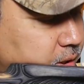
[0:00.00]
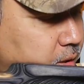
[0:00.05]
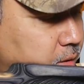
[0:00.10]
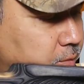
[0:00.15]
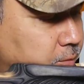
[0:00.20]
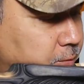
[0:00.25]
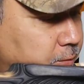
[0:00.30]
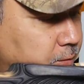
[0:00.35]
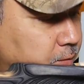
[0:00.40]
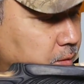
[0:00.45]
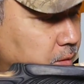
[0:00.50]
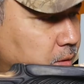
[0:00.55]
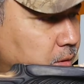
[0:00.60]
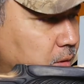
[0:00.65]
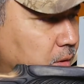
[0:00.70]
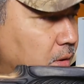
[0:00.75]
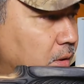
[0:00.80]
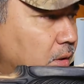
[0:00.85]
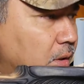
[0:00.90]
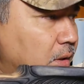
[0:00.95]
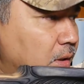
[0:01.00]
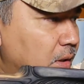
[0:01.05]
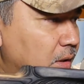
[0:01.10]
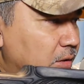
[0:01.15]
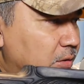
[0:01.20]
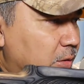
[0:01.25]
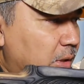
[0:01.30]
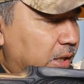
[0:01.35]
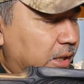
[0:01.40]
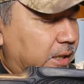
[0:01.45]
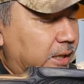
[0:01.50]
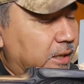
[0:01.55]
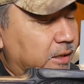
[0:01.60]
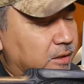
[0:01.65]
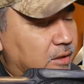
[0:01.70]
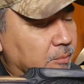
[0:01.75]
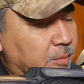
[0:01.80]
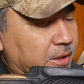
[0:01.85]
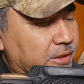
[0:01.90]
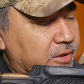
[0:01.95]
of trying to get it
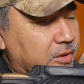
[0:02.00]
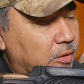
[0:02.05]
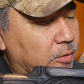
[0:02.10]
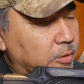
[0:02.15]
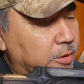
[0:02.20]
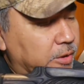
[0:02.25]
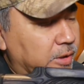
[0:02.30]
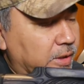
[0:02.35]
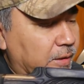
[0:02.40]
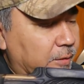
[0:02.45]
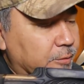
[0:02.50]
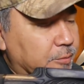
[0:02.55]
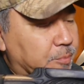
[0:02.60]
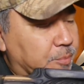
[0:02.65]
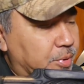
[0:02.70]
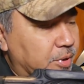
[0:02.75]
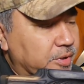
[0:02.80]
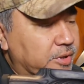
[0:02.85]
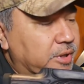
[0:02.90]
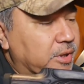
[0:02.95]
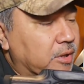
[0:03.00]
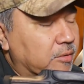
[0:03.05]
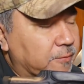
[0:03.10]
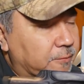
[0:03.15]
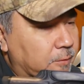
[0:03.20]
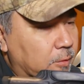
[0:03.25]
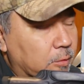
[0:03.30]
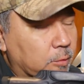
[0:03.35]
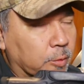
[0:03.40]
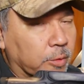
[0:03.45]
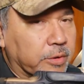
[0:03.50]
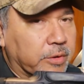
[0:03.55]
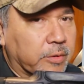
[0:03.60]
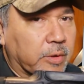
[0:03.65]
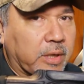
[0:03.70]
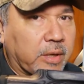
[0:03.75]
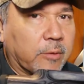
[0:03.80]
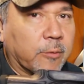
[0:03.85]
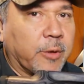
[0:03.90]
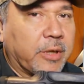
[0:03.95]
to my shoulder and I was pushing it forward
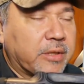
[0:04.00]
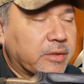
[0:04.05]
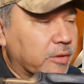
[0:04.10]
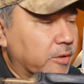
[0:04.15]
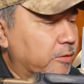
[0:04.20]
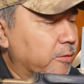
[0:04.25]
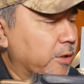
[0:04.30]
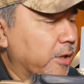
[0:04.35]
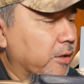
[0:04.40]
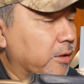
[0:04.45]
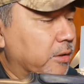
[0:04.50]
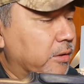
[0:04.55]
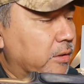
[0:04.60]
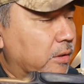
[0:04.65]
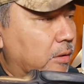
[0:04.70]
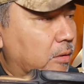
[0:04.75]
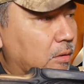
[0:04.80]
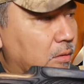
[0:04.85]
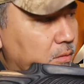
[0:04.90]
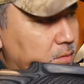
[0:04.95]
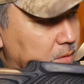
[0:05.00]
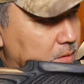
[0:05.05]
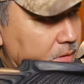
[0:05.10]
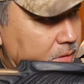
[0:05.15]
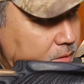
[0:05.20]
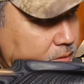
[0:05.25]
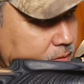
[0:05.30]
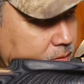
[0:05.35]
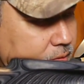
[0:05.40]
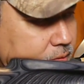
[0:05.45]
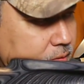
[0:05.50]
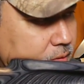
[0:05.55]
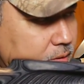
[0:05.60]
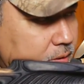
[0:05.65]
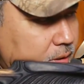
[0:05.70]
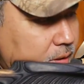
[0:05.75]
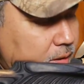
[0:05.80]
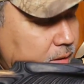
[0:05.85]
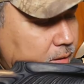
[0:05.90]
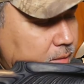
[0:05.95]
trying to reach the trigger. So
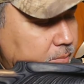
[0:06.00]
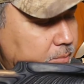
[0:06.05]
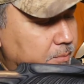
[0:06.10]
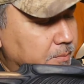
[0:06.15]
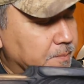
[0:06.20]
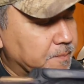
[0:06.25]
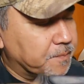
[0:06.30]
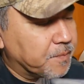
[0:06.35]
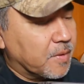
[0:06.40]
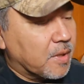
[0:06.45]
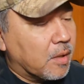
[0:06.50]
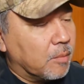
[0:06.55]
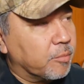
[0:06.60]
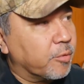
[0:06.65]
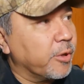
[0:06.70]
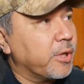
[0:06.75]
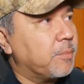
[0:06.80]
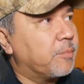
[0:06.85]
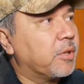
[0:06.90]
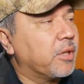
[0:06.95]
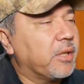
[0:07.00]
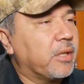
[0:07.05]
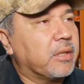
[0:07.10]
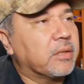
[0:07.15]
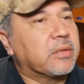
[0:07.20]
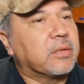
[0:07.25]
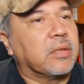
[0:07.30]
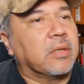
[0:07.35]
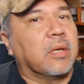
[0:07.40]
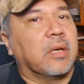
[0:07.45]
I'm pretty pleased.